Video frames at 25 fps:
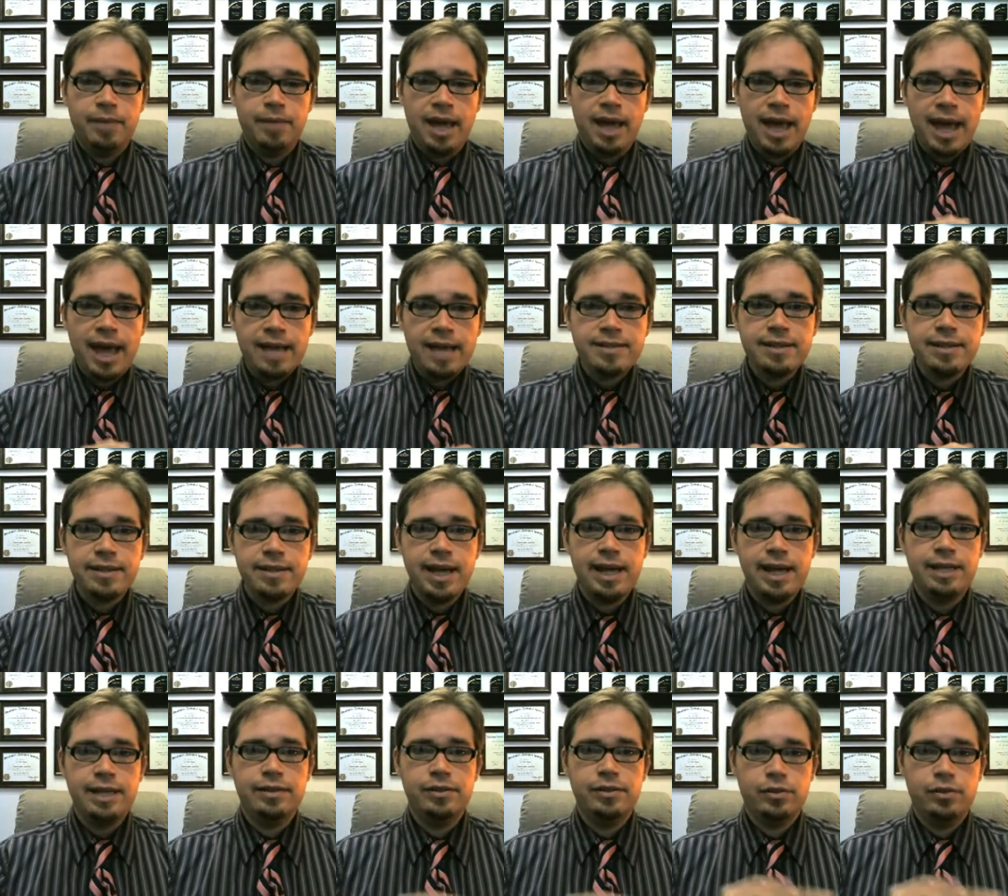
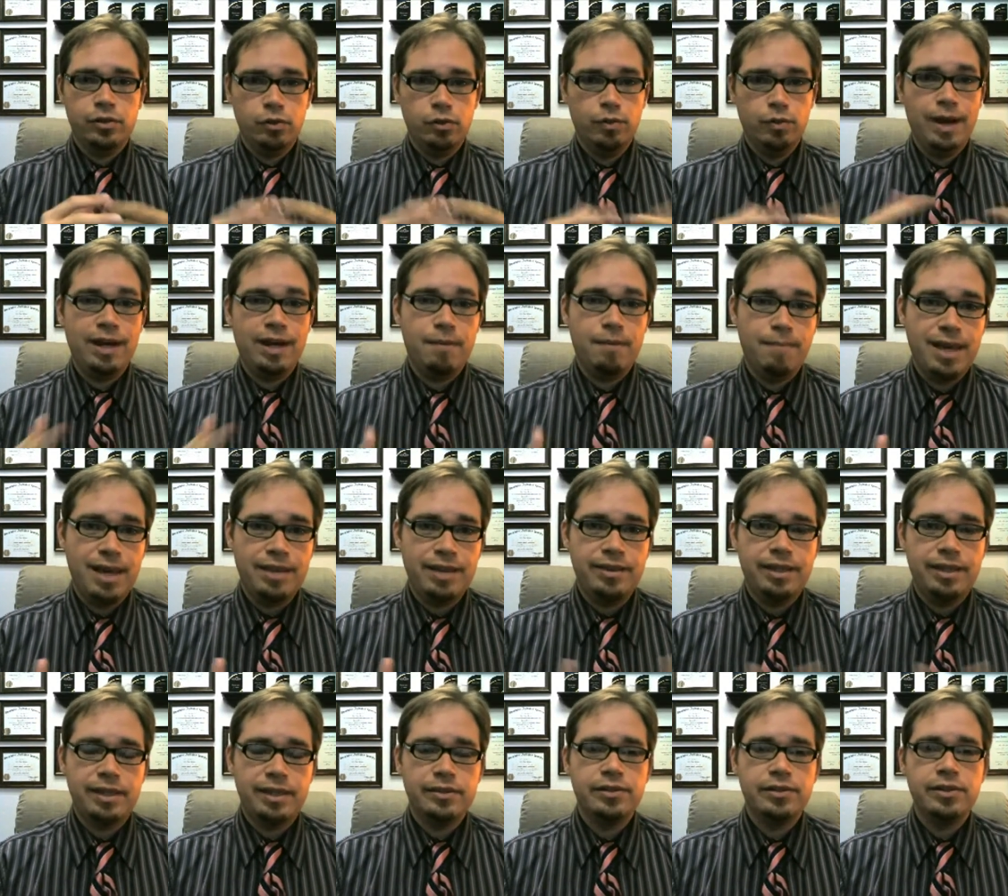hesitate to recommend
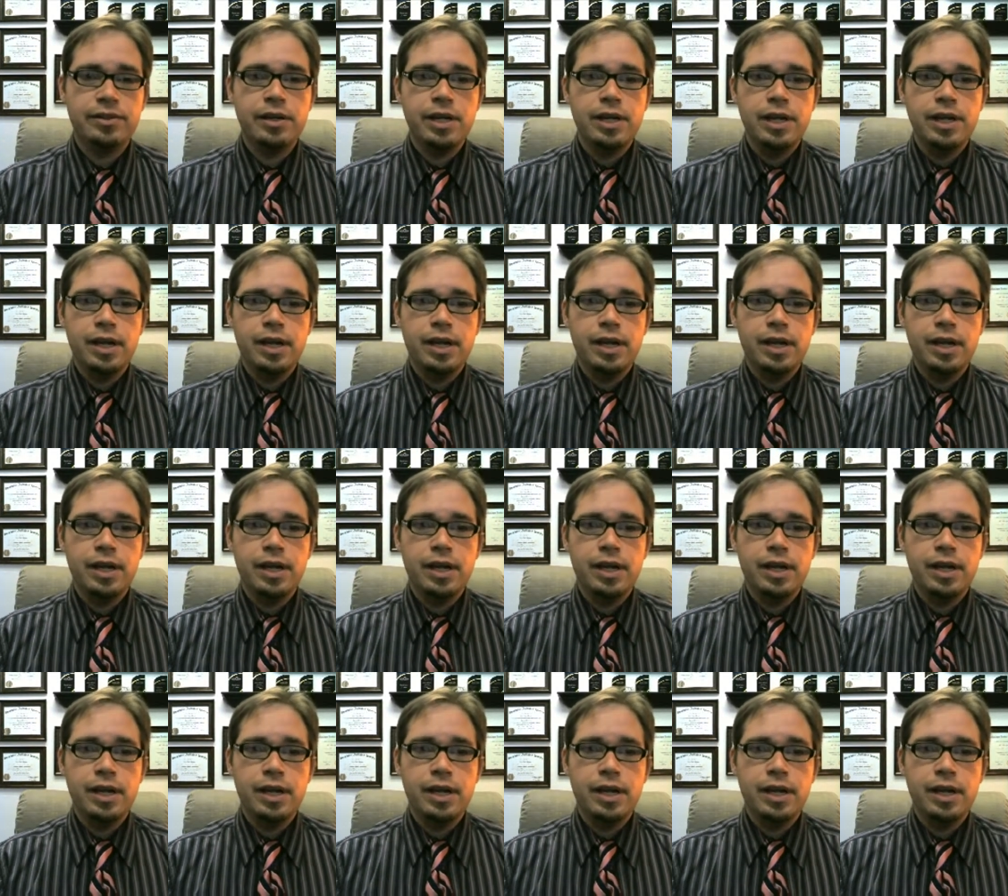this,